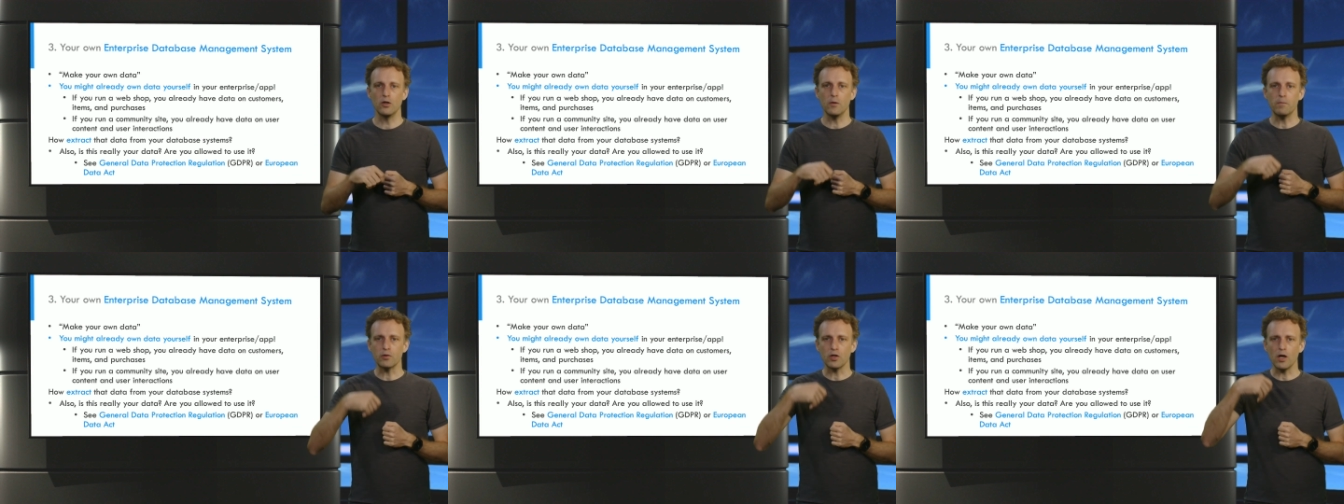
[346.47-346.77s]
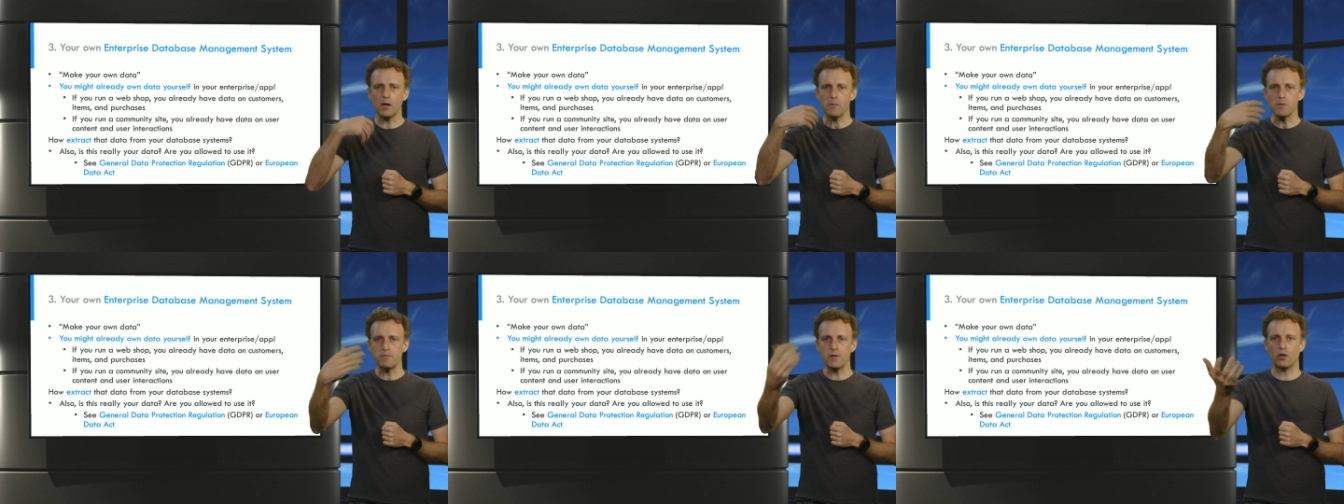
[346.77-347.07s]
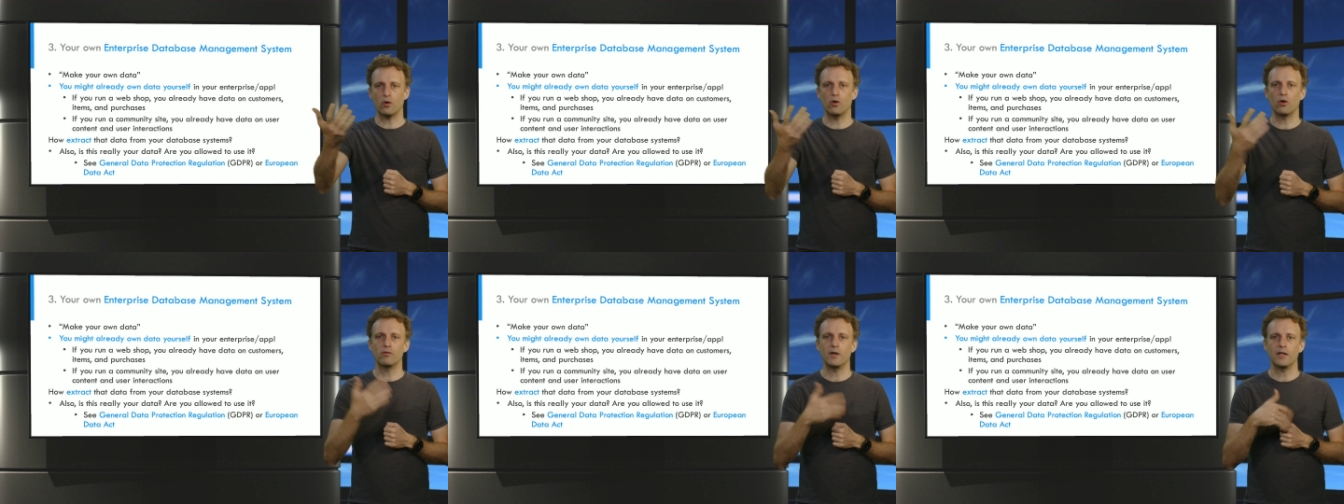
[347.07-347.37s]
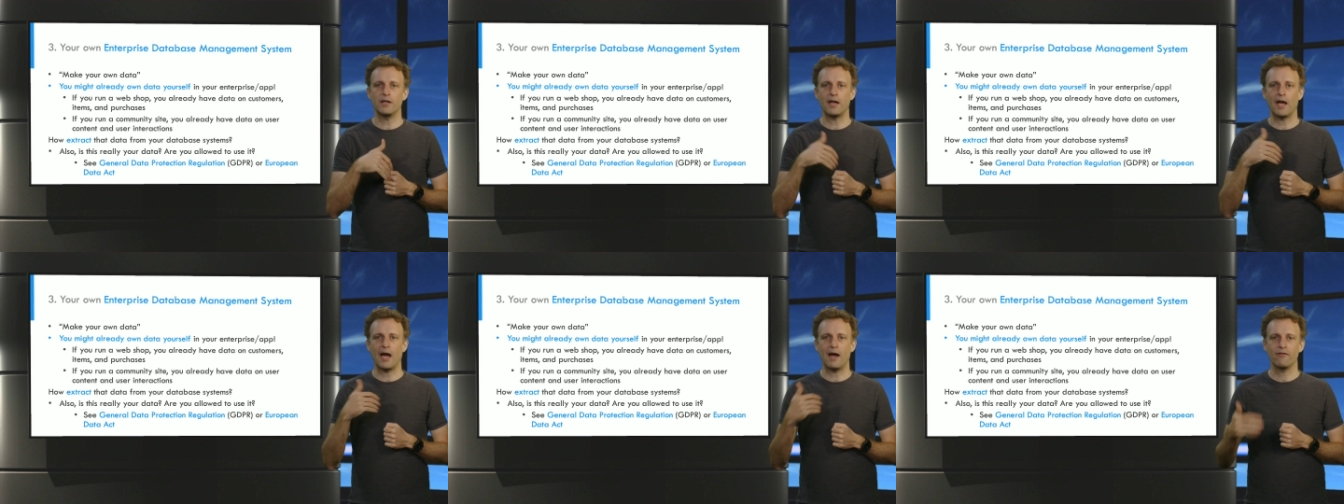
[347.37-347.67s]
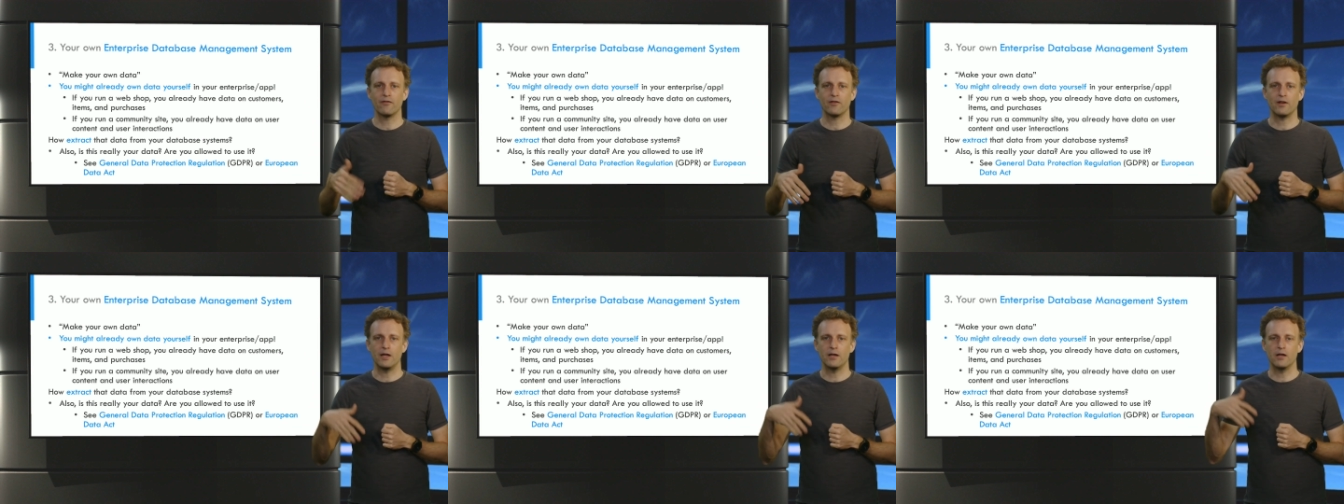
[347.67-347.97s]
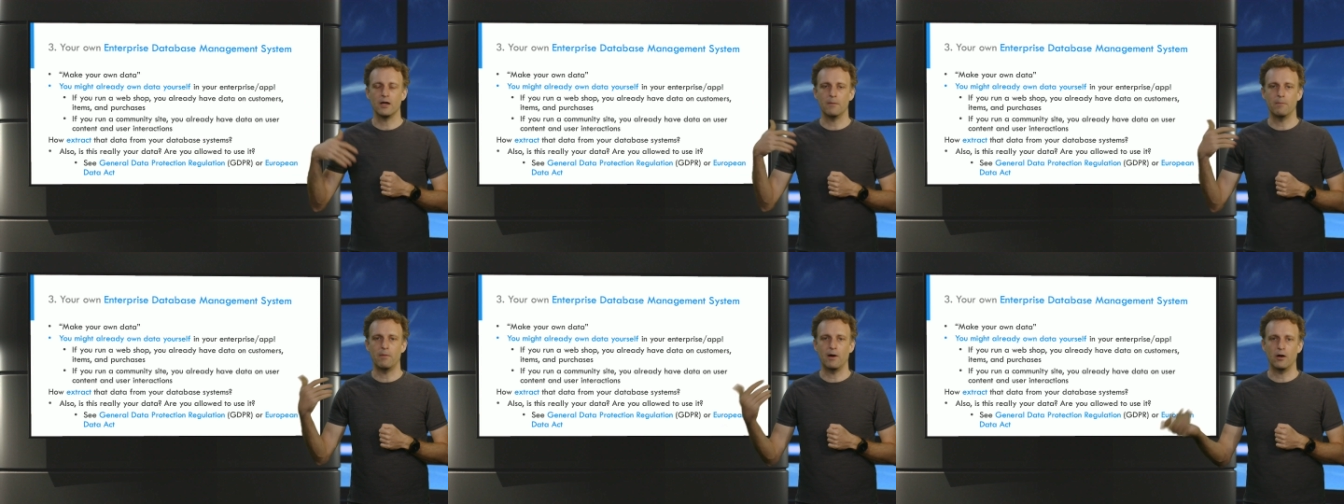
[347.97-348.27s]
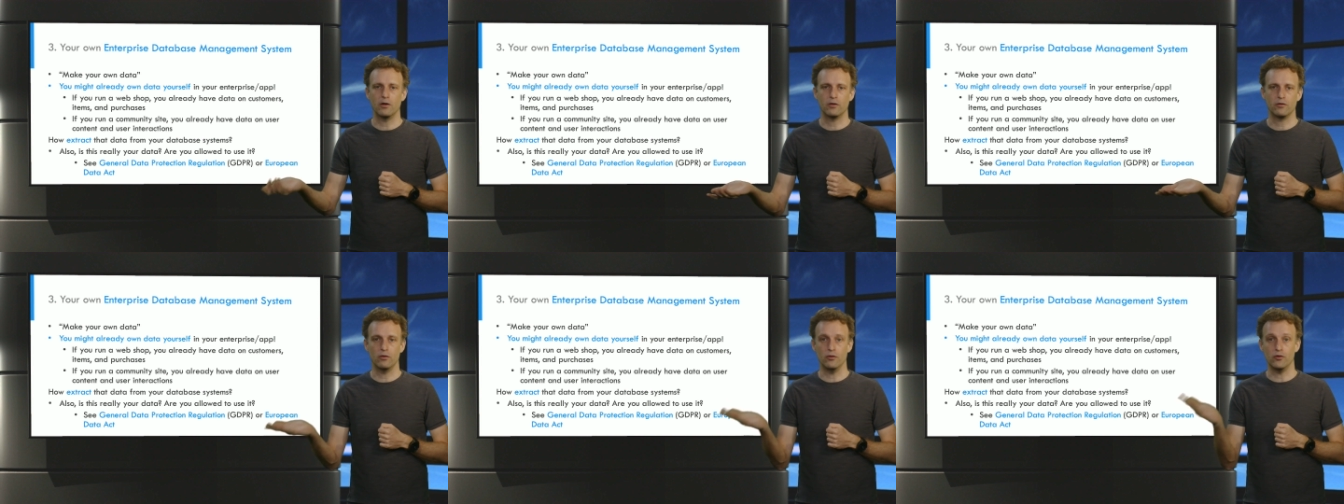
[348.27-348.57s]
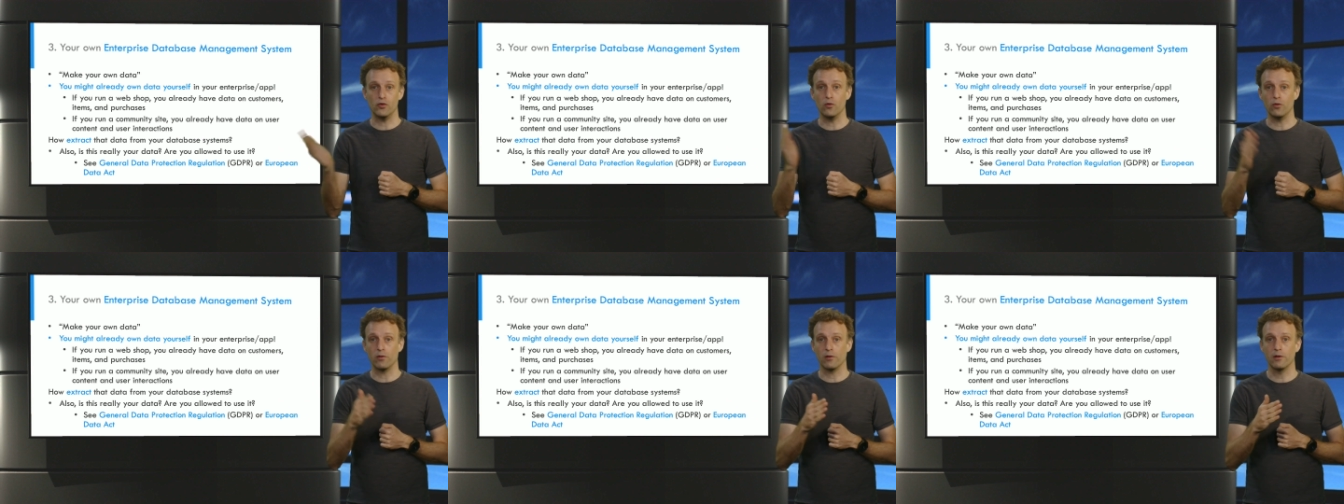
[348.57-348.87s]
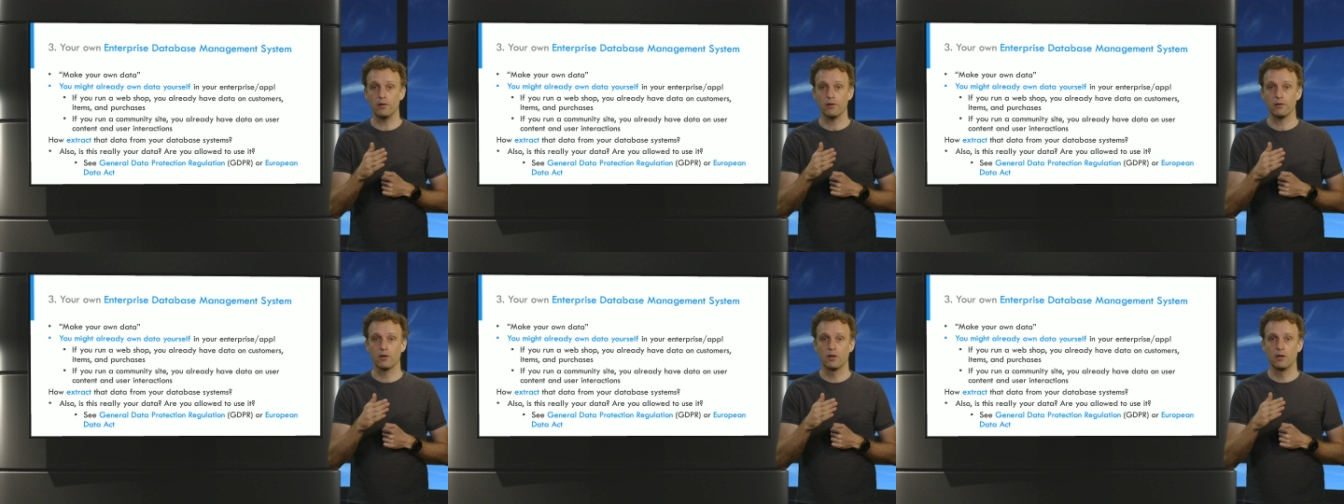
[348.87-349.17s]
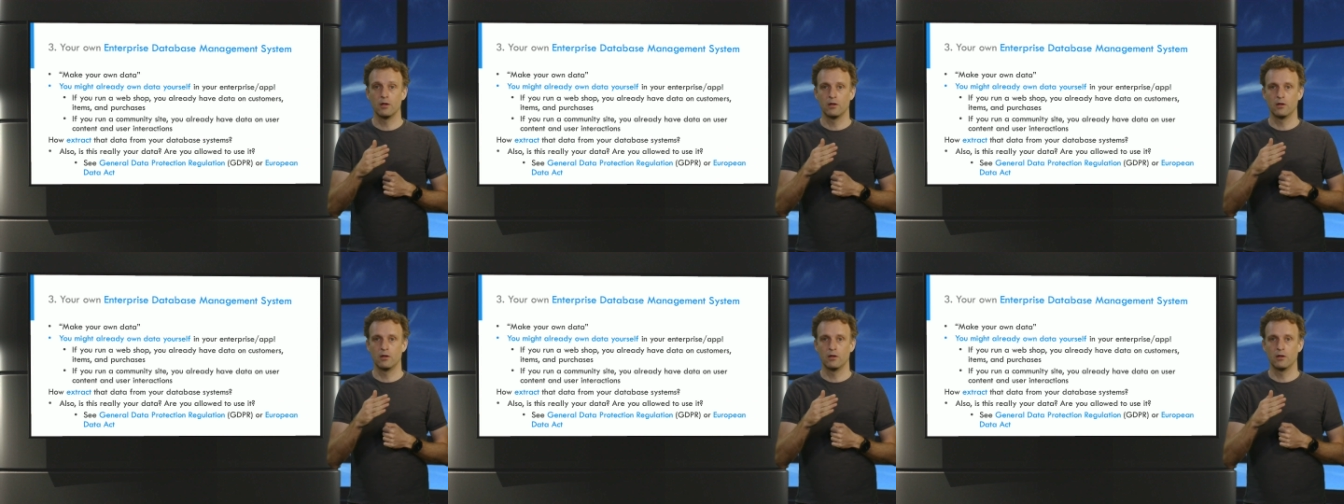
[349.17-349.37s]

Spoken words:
you probably already have data about your users,